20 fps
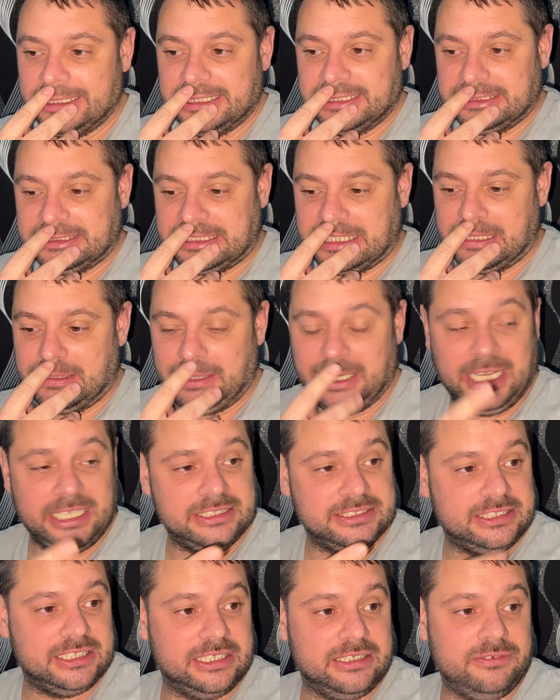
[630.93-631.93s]
So I
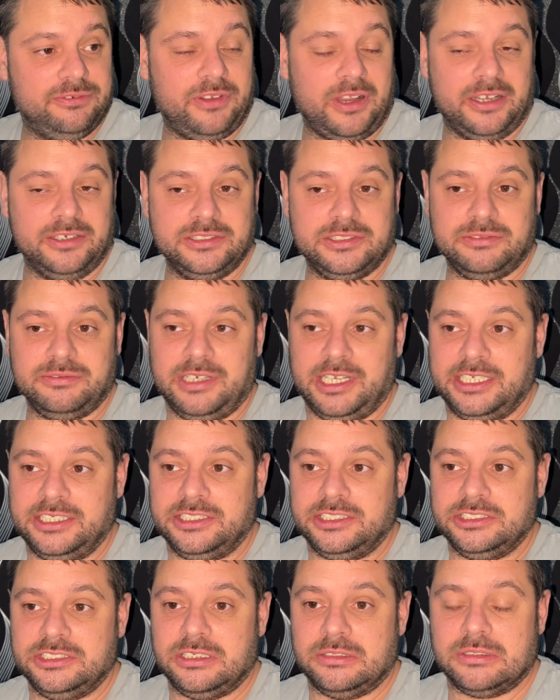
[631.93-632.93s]
answered the phone to Rach
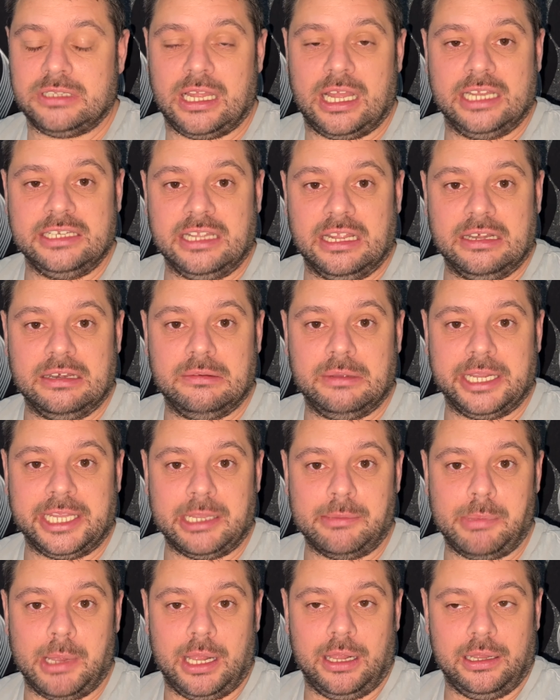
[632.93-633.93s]
and she was like, I don't know where you
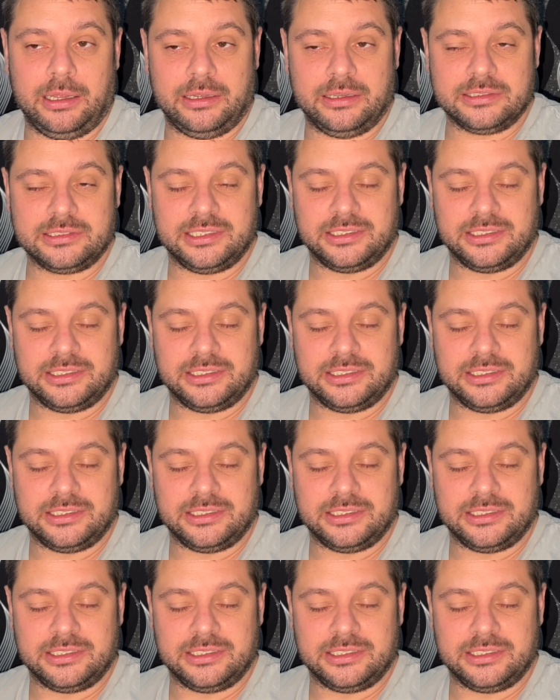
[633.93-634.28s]
parked.